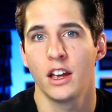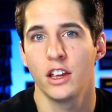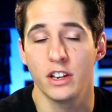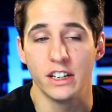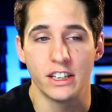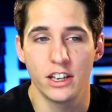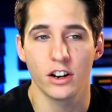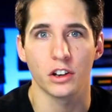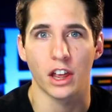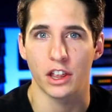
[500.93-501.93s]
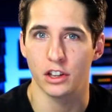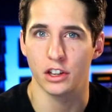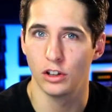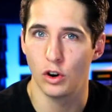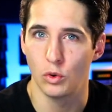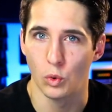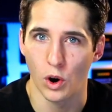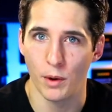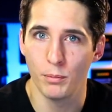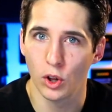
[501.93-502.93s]
you can hear the low
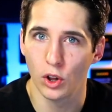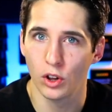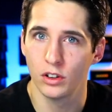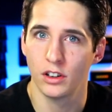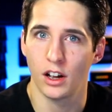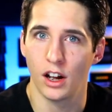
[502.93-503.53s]
rumble